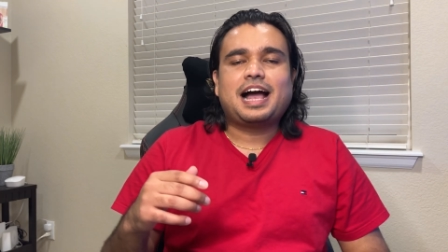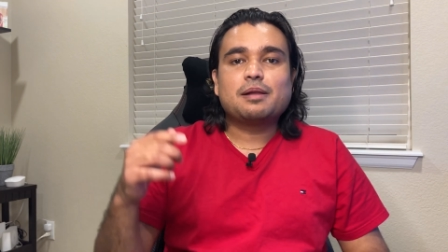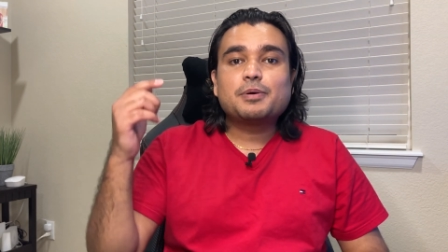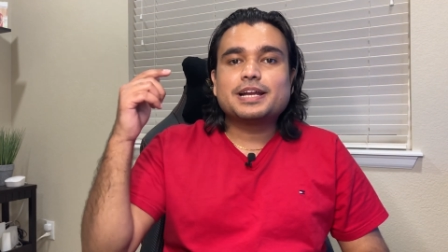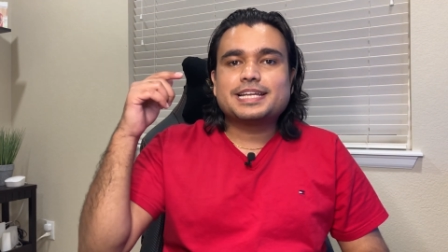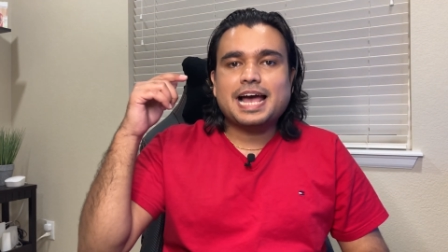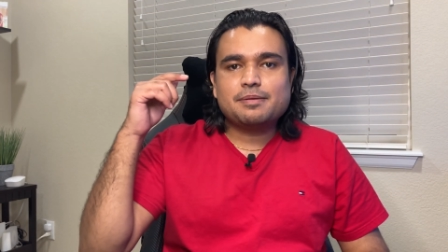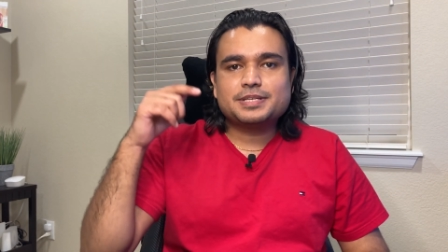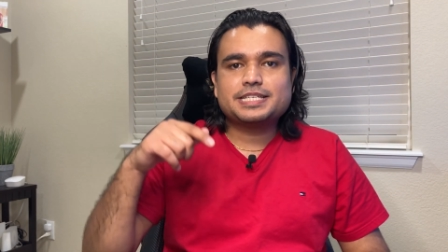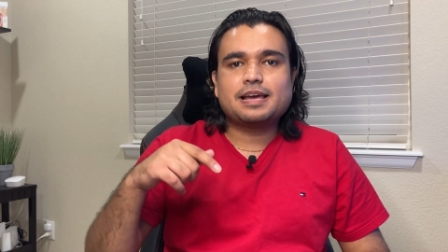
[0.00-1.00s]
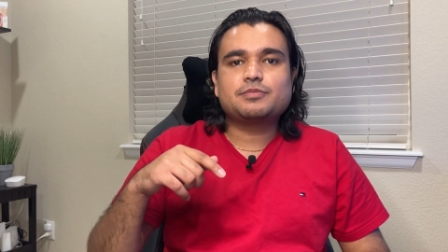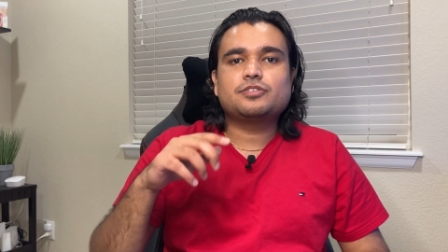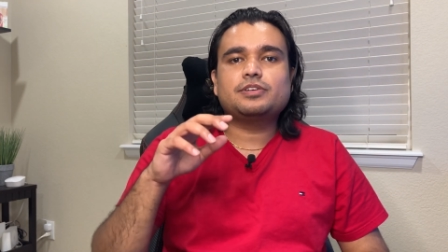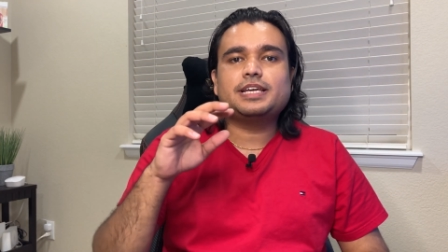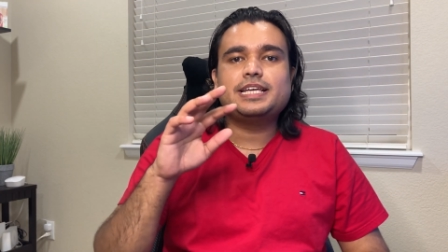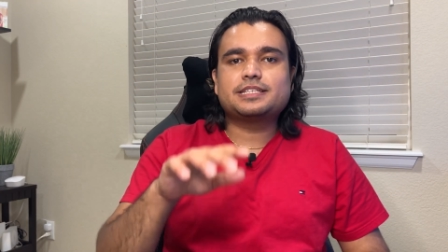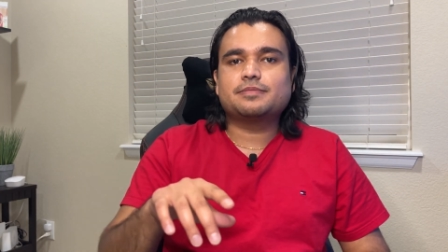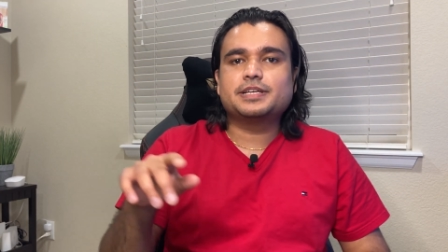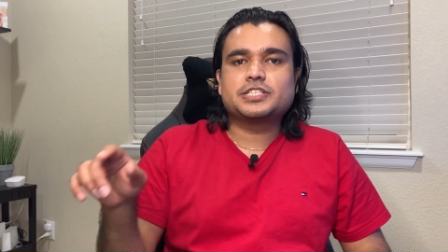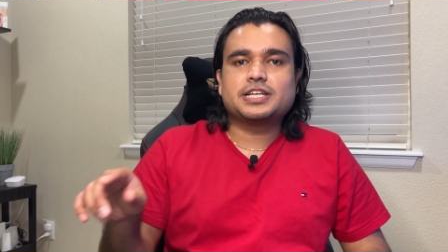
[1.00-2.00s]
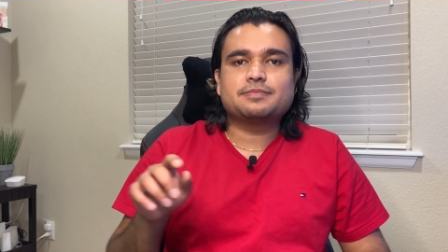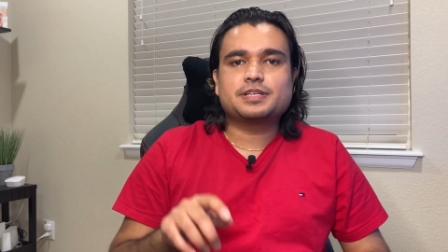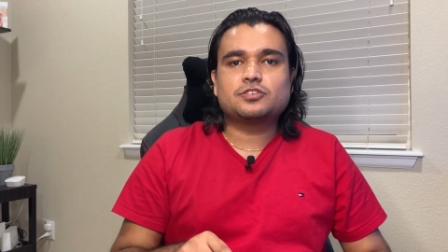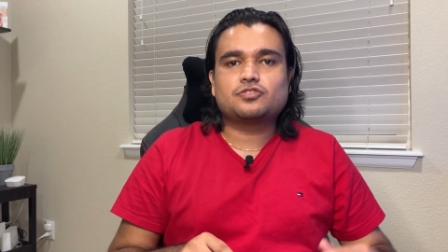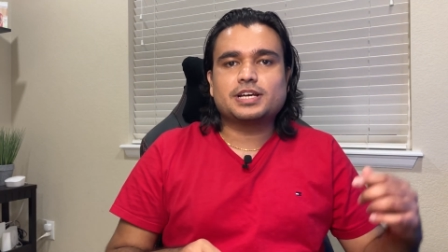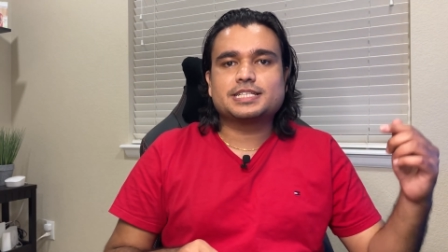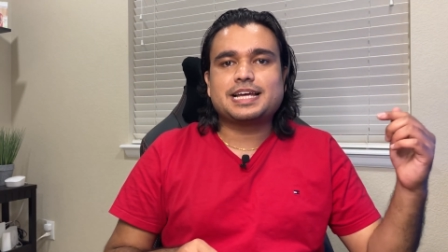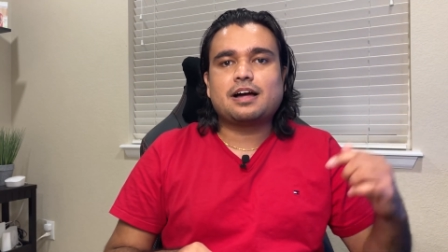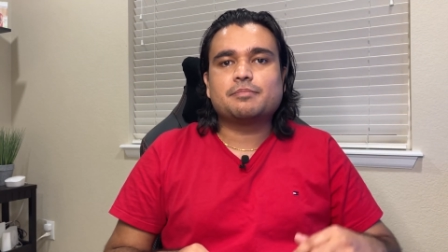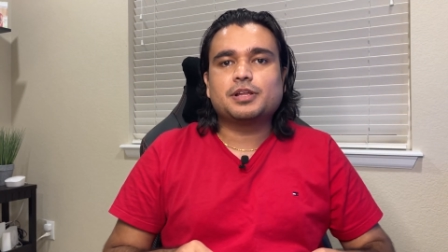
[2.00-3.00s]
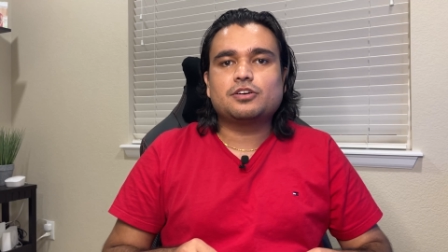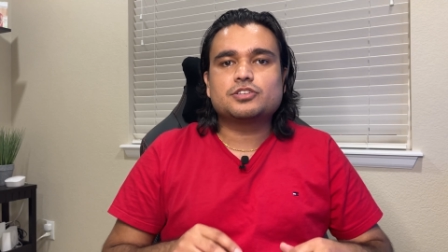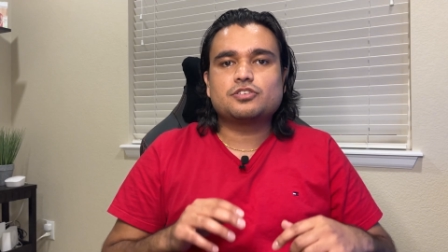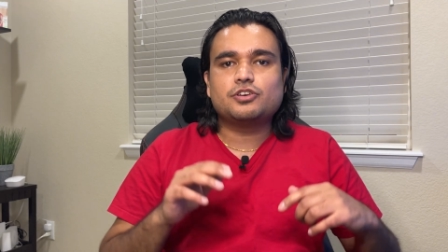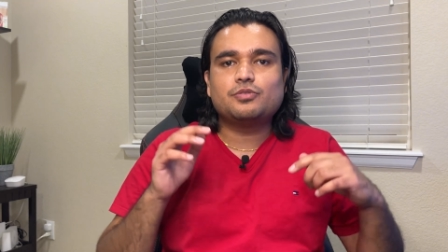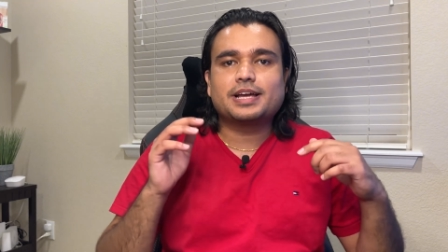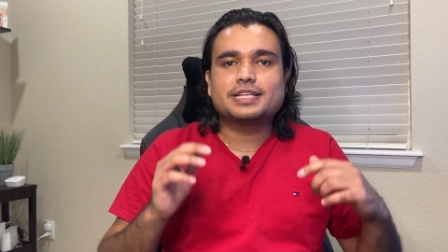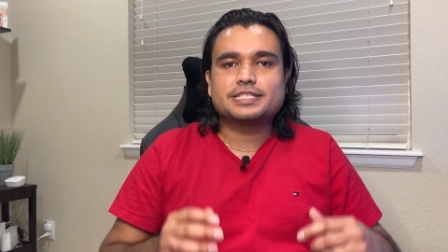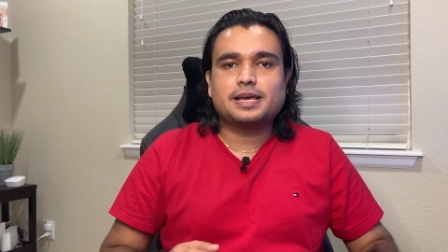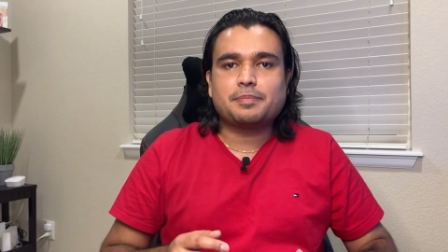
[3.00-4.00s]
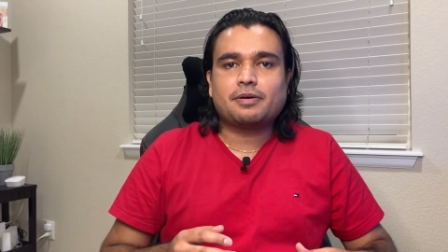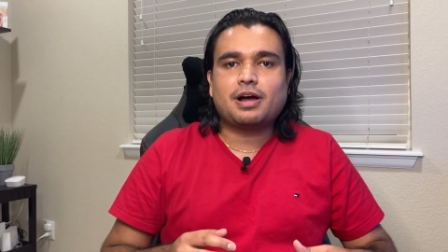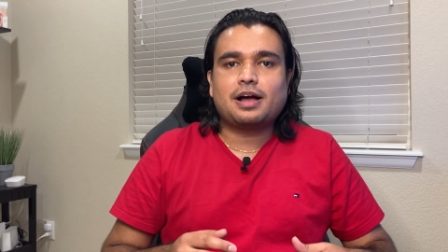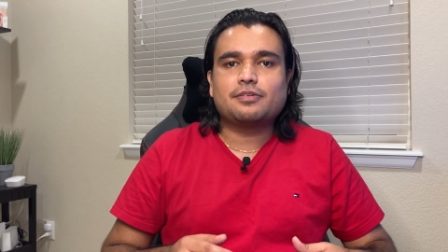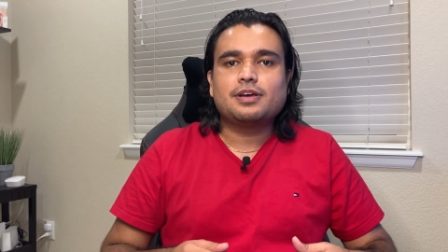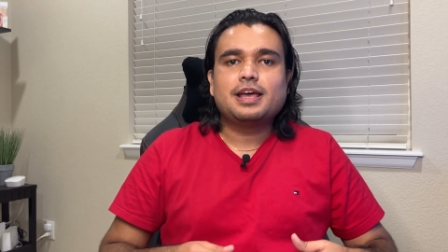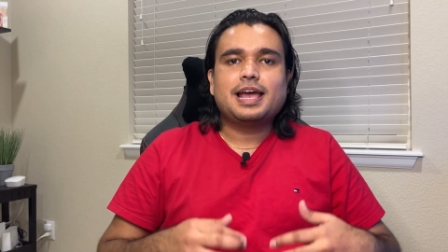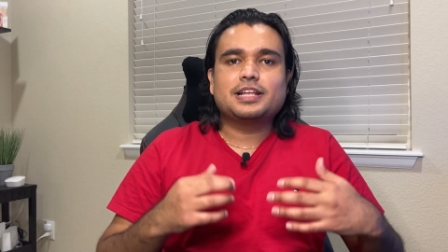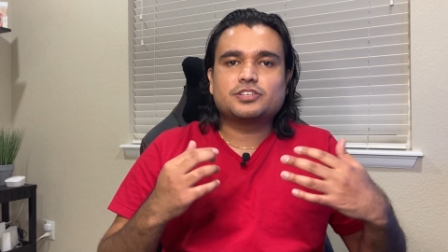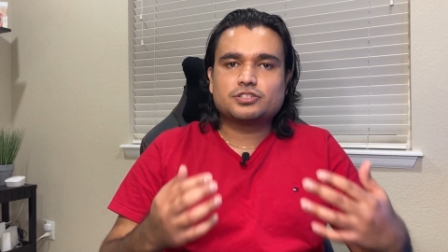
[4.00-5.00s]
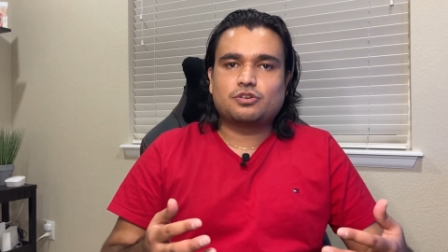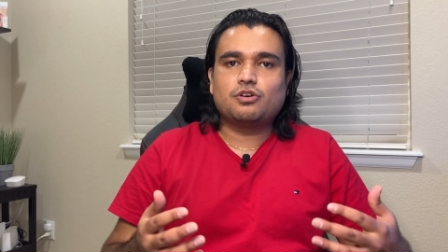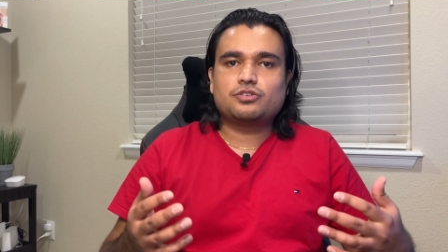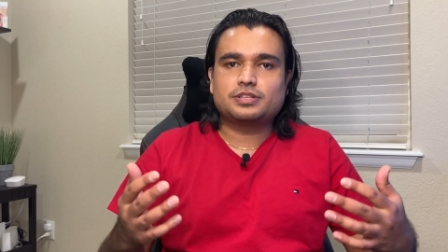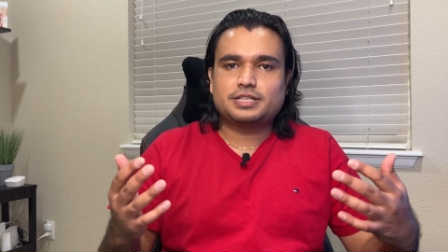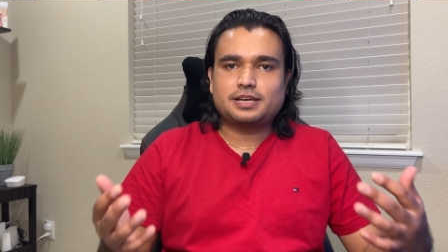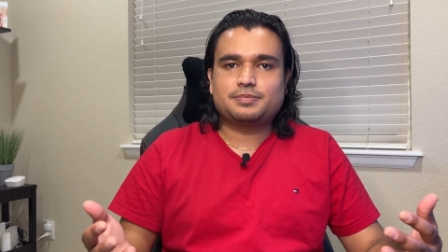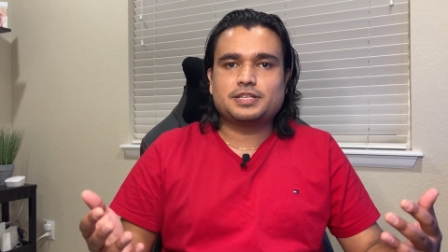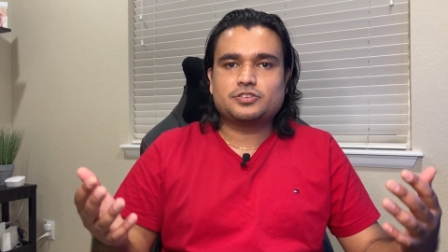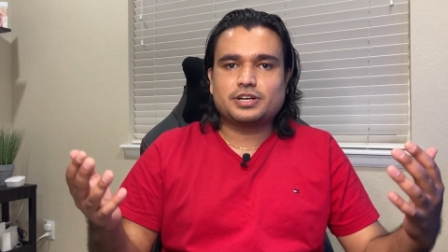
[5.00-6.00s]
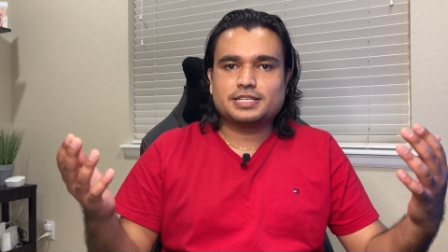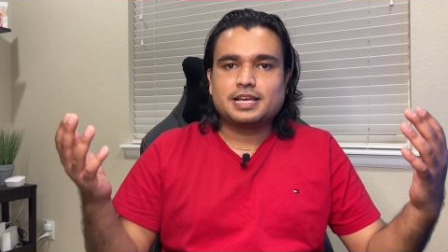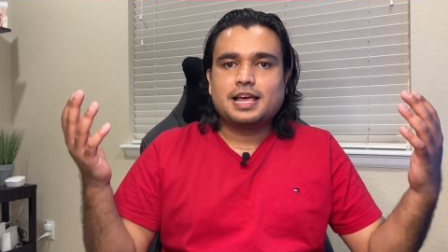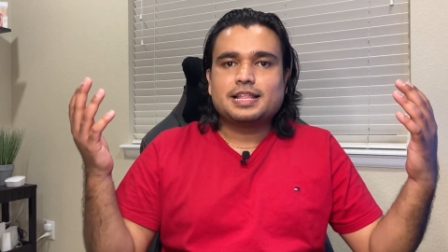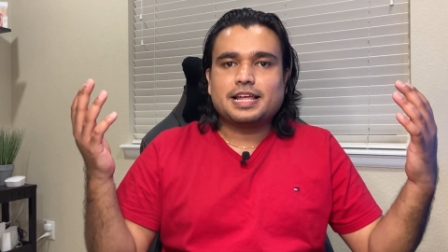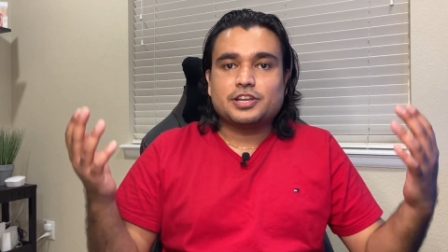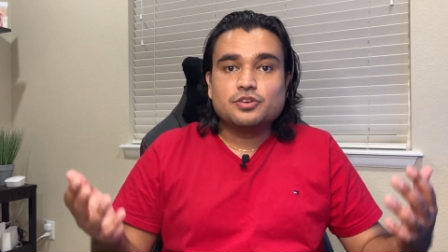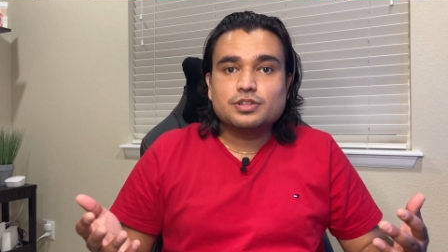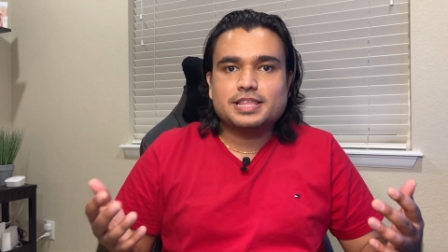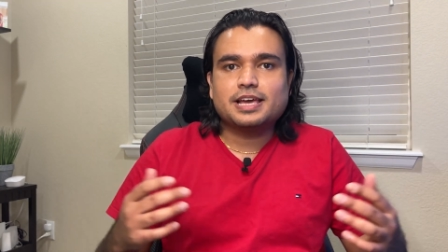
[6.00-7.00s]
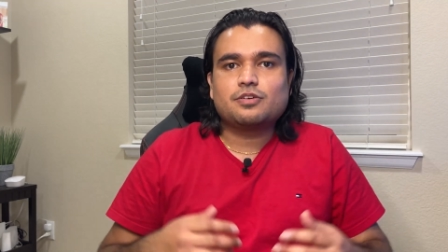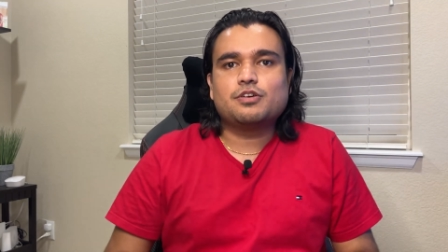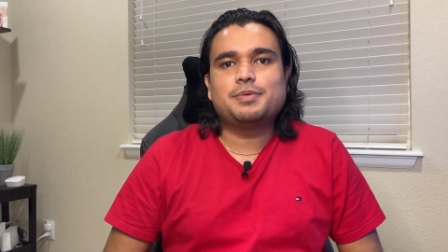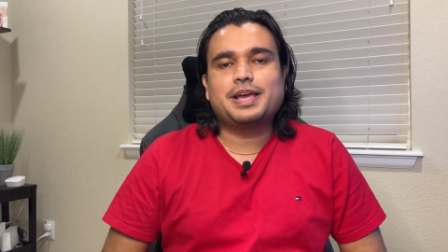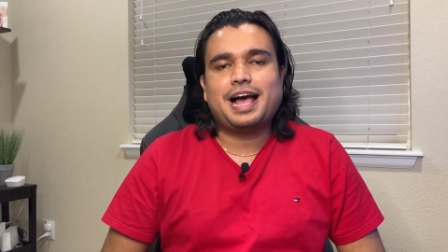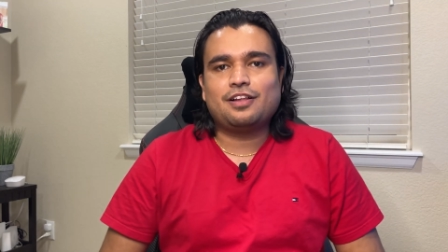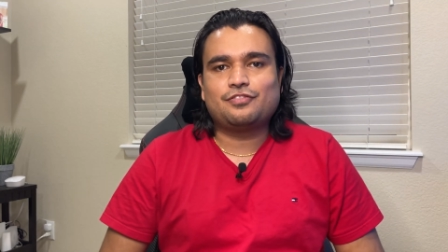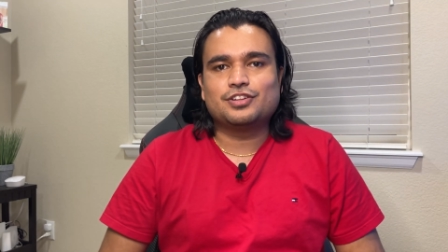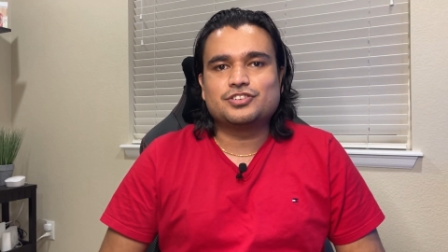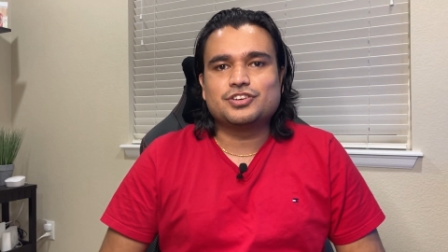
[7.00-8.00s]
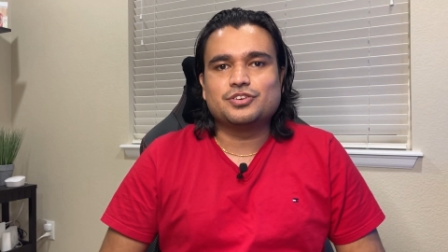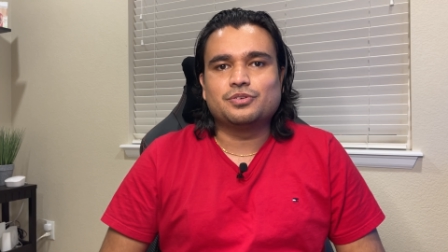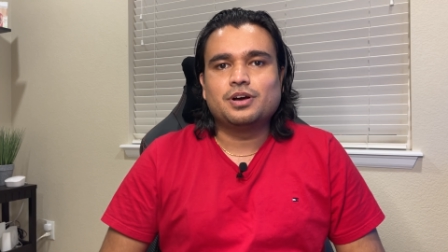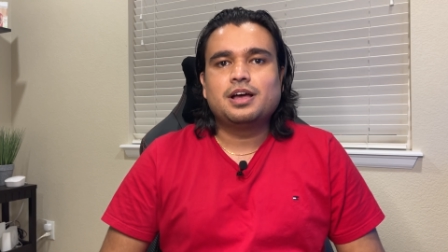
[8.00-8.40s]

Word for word: I'll put a timestamp to each of these tips and tricks down below so you can skip around and just go to the tips and tricks that you think would be helpful to you.